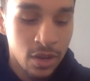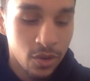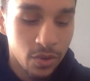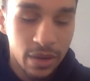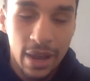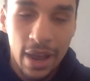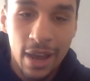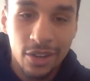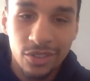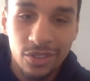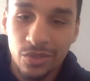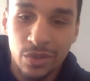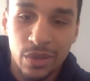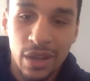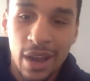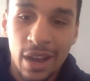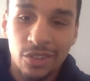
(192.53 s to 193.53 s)
When I
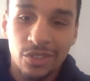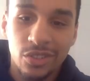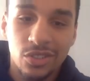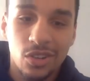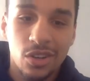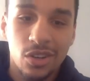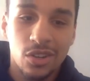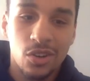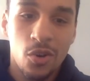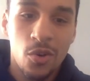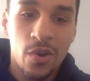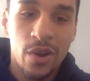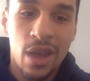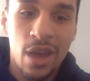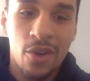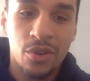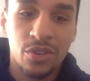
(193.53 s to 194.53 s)
actually started
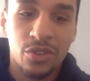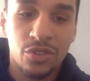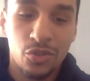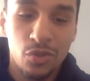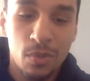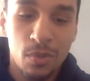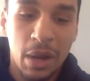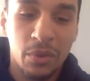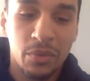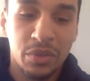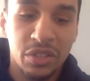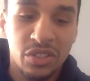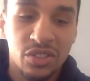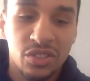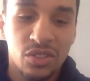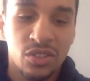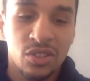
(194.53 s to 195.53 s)
going out and doing my
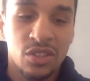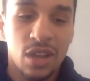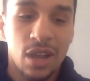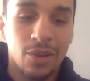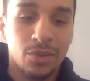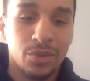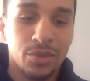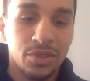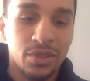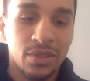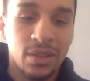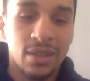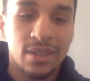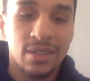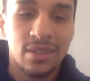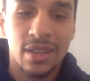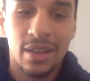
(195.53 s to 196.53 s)
research, I
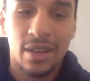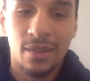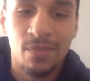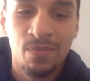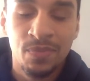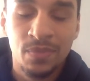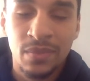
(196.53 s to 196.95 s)
realized that